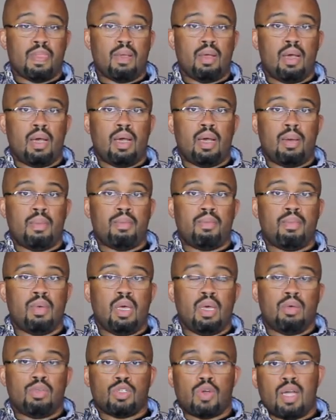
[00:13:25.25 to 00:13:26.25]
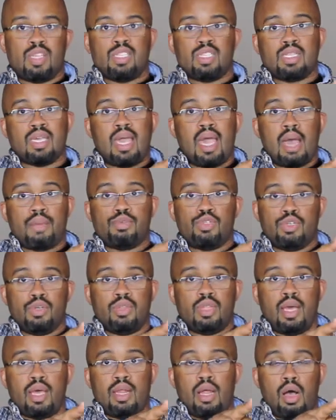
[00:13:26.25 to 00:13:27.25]
so I just capture
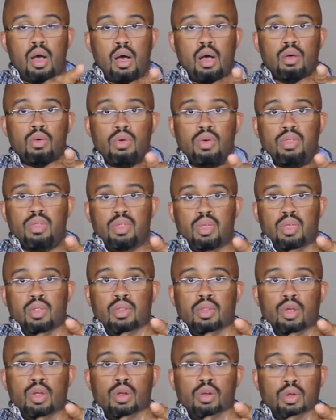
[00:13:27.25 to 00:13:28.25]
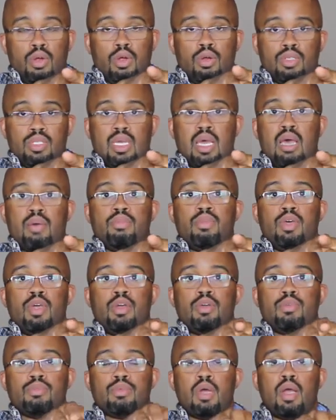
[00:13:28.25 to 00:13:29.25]
that all within her tab
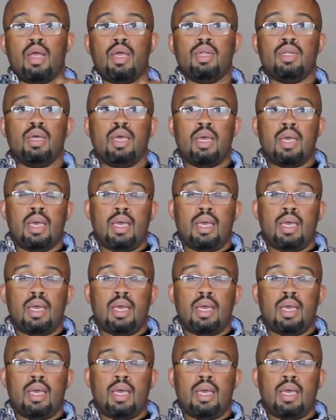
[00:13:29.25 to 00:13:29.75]
there, all right?